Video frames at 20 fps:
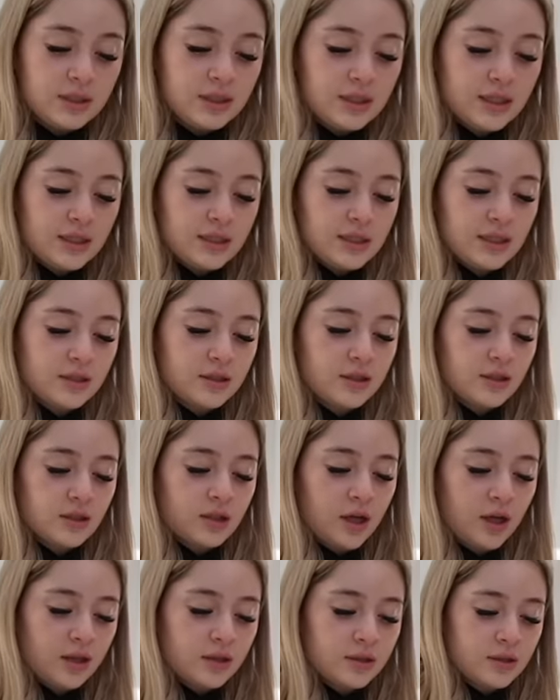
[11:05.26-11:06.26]
Seasoned
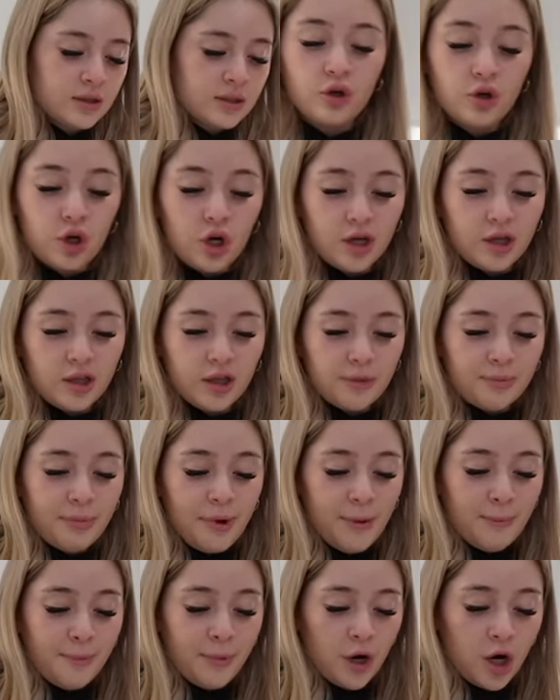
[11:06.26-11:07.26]
salt, garlic
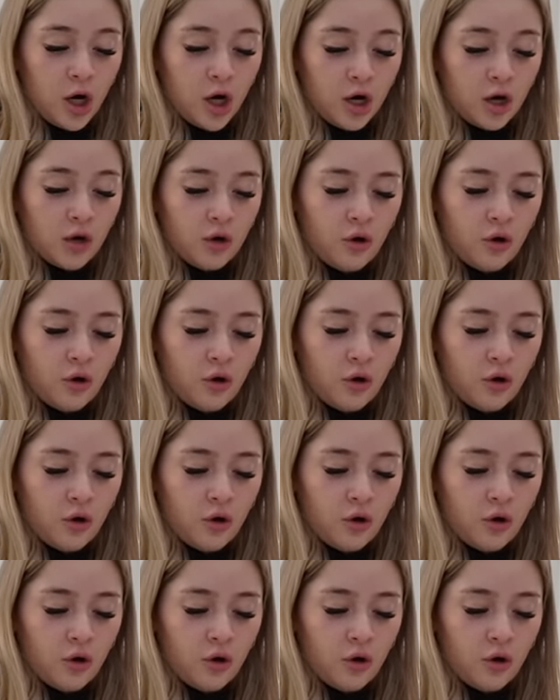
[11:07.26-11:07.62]
pepper,